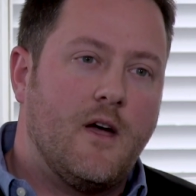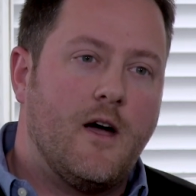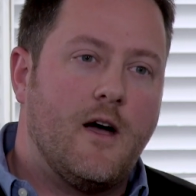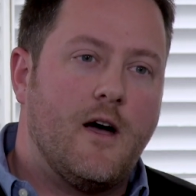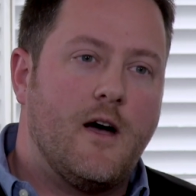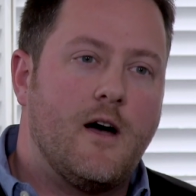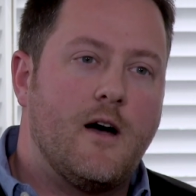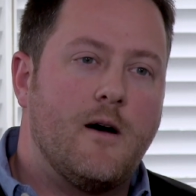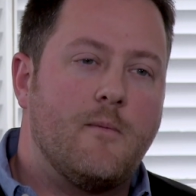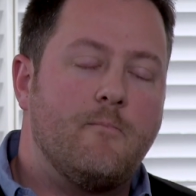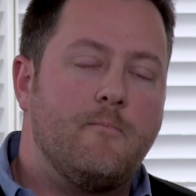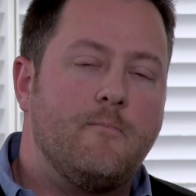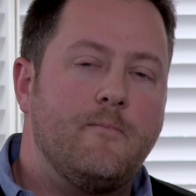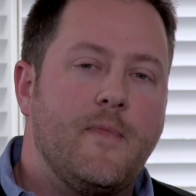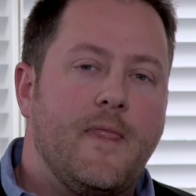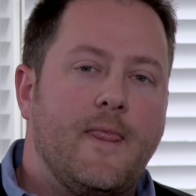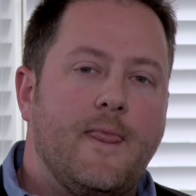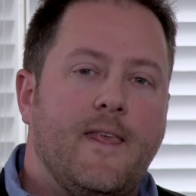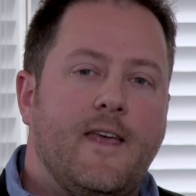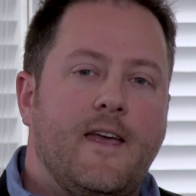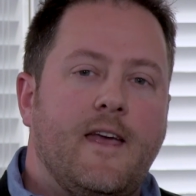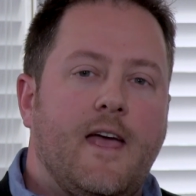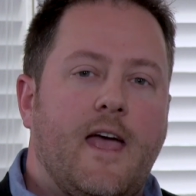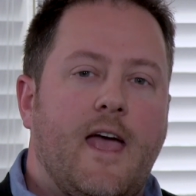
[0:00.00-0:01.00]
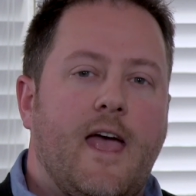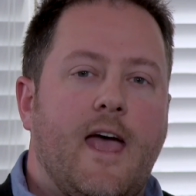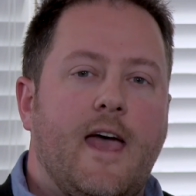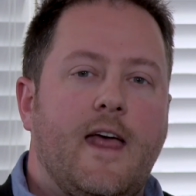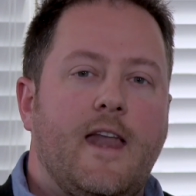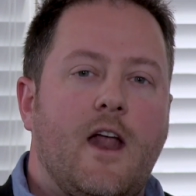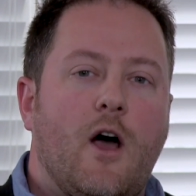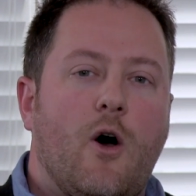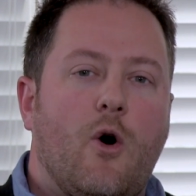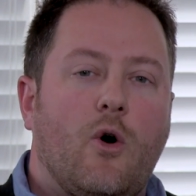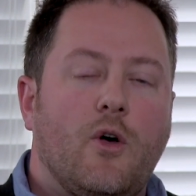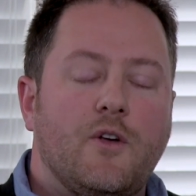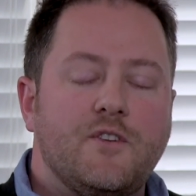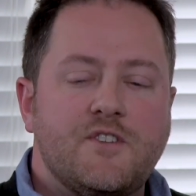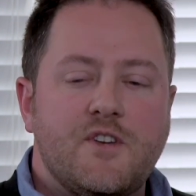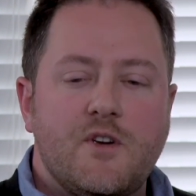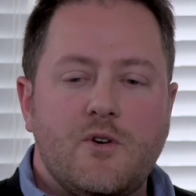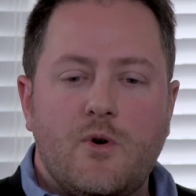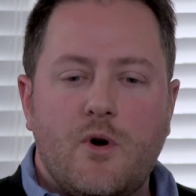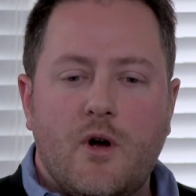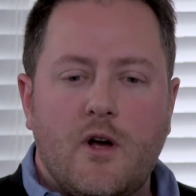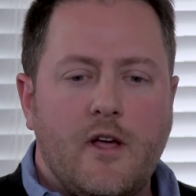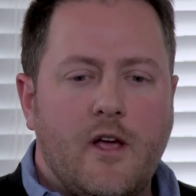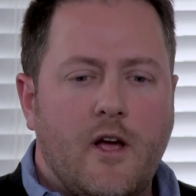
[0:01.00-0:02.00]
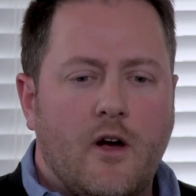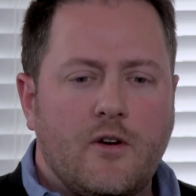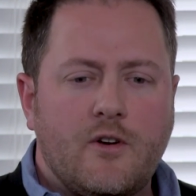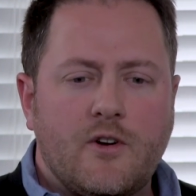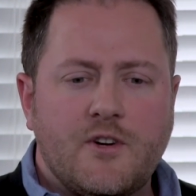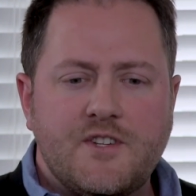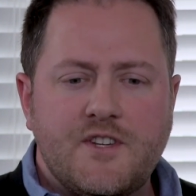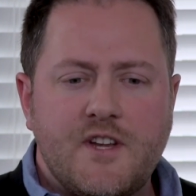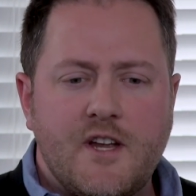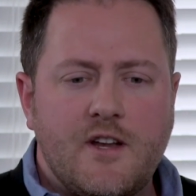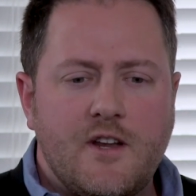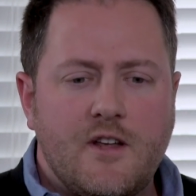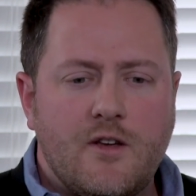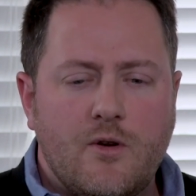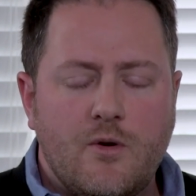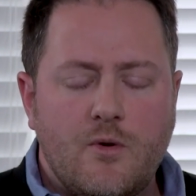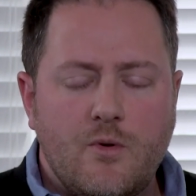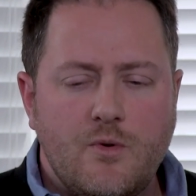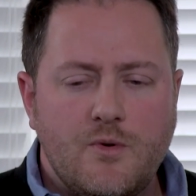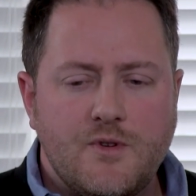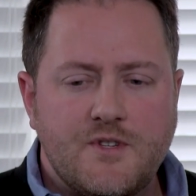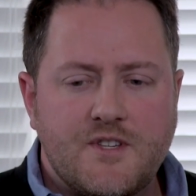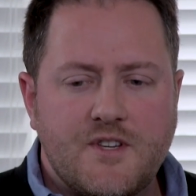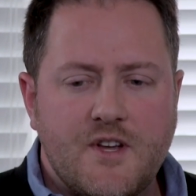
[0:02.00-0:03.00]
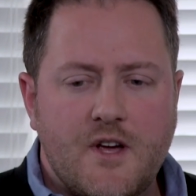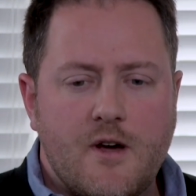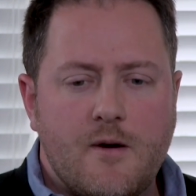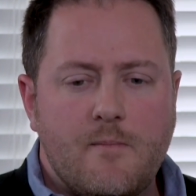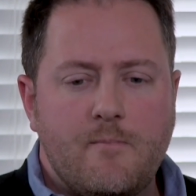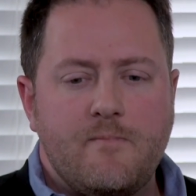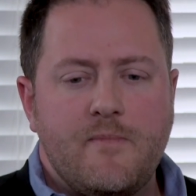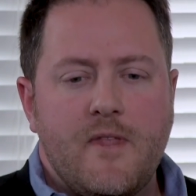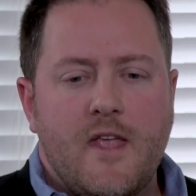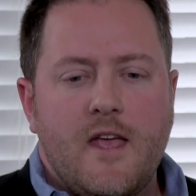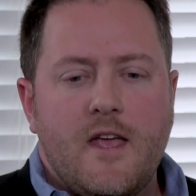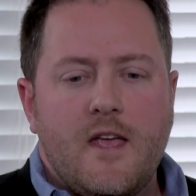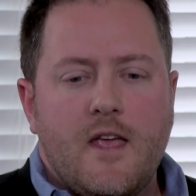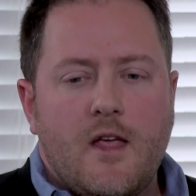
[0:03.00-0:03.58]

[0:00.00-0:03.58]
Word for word: Um, And also understanding who's, um,